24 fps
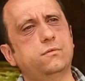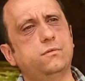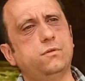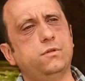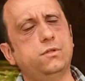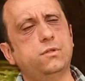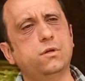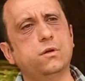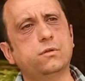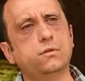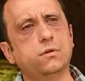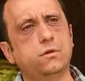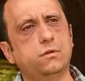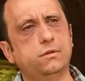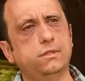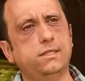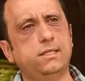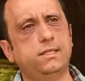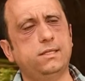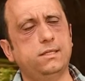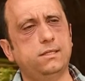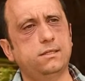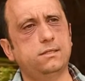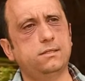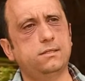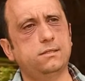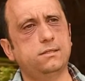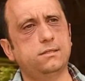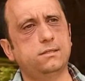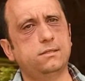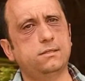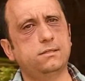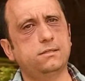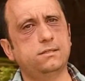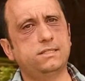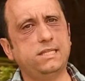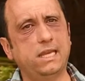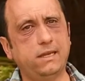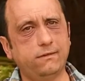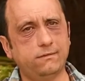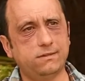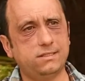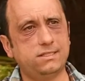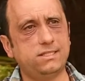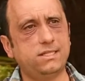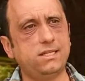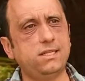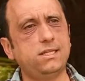you don't only save the
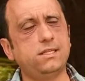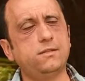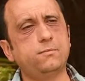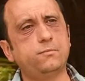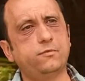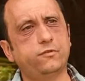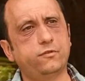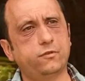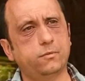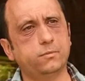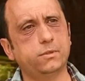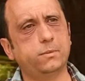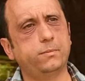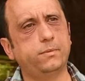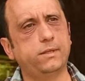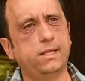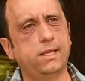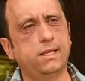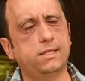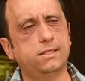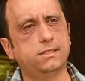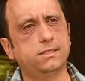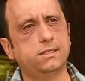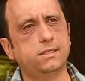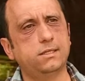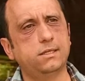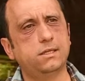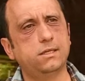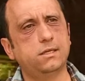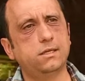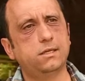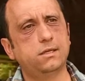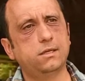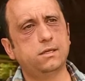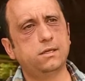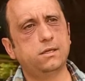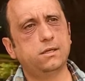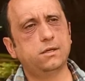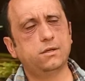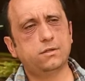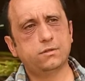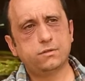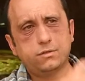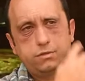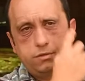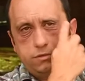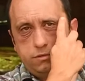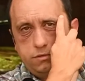seed from the plant
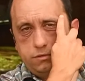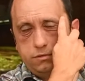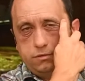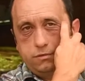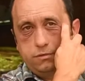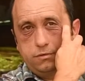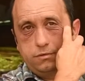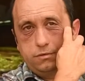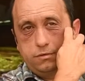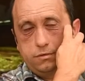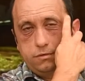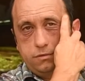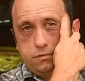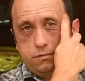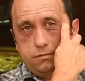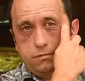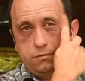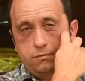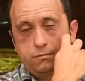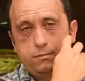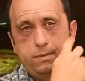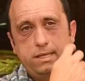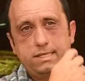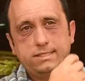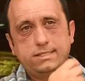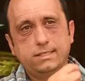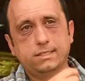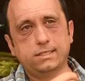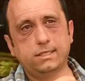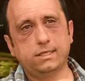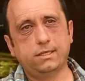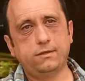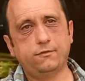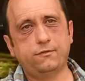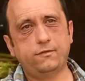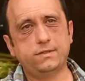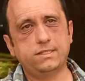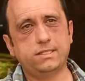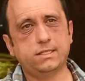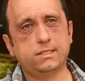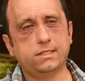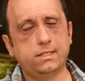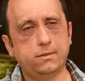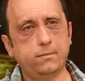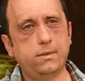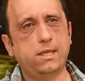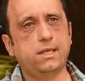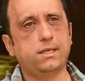to basically
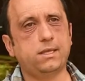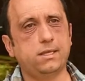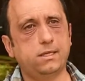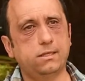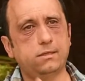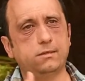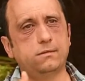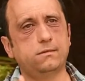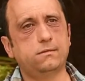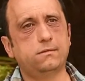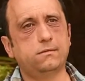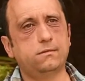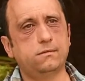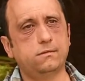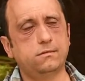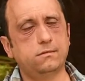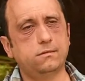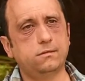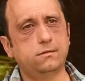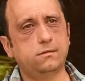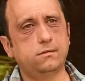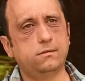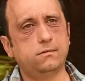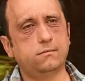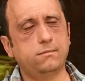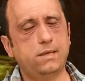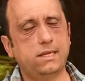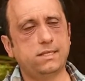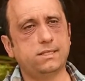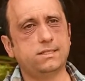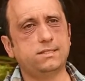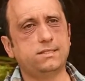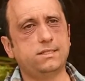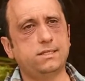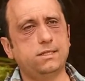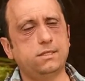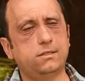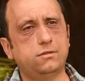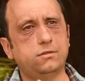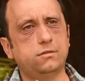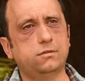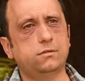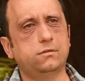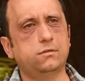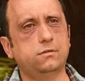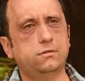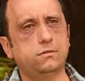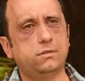physically make the seed
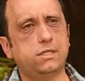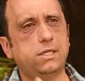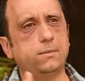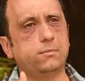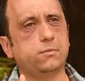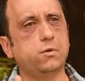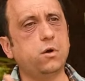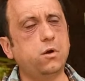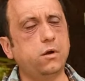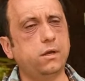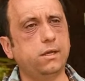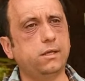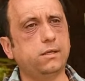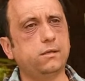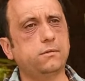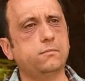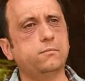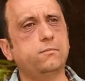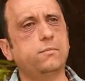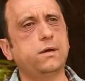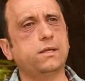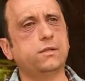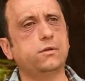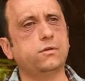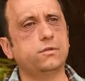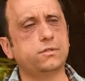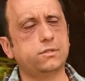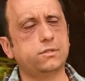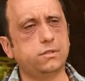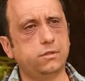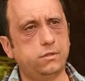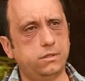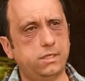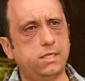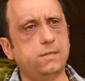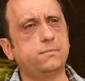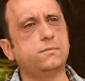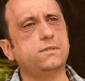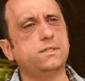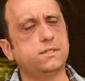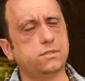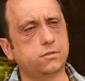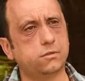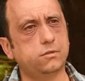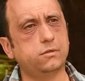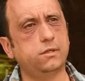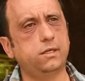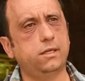to keep going, but also you keep the
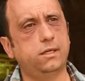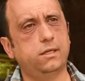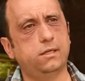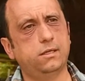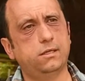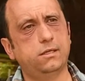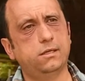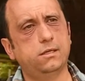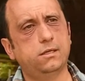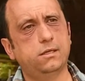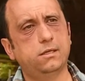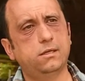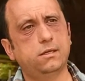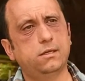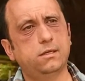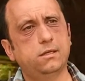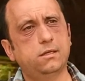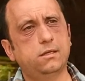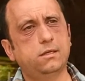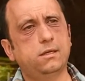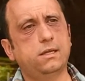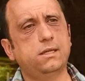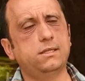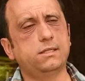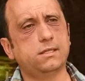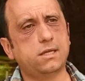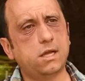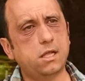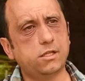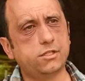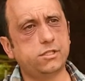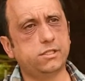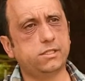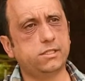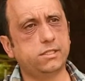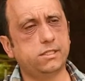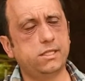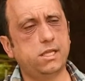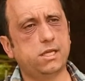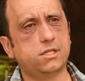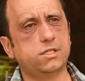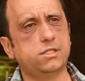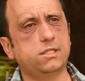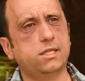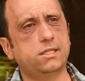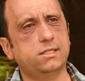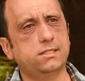story and the cultural connection and the